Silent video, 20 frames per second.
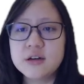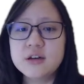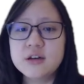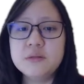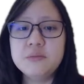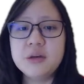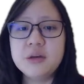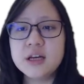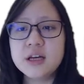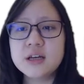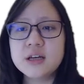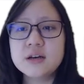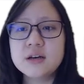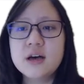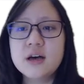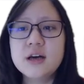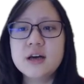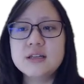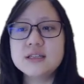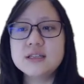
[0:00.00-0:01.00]
meaning
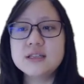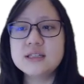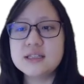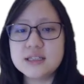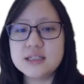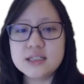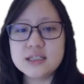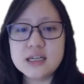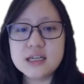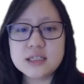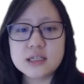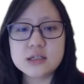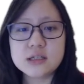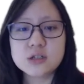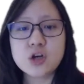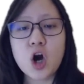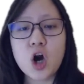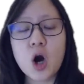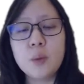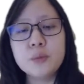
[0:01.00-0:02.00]
this disease is
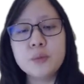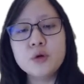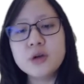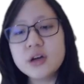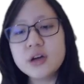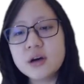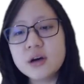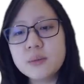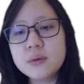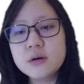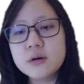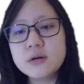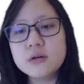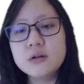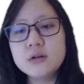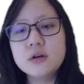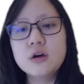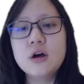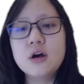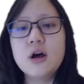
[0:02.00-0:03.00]
communicable
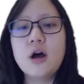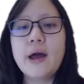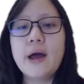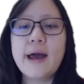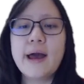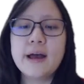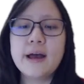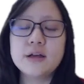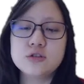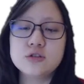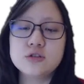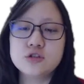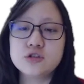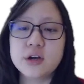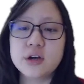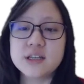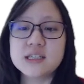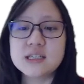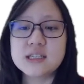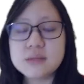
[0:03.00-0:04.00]
and
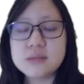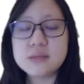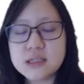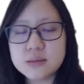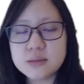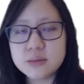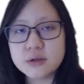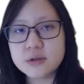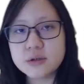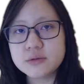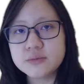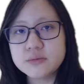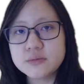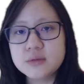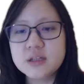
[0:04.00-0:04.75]
transmissible.